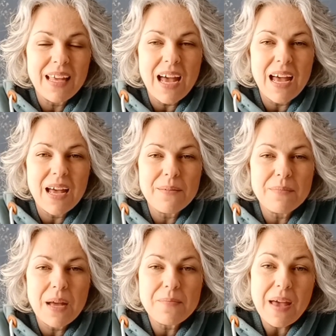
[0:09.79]
8th.
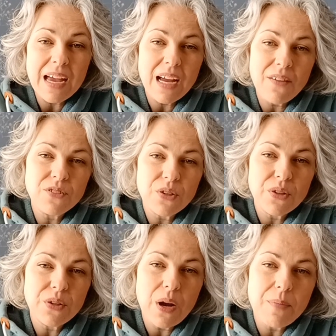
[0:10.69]
I'm back
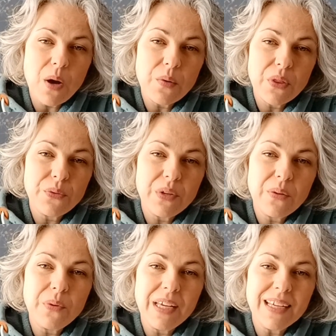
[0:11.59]
after about 3
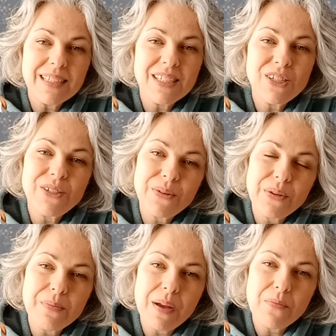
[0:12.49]
weeks to show
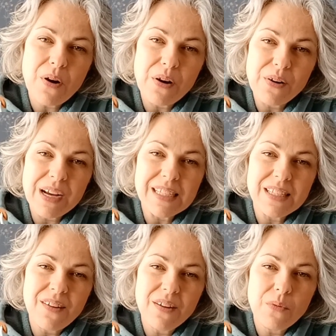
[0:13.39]
you my progress
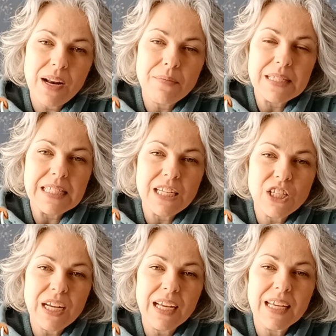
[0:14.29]
on what I've been
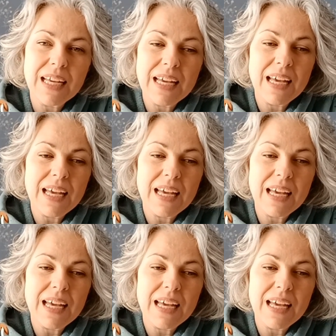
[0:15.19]
stitching.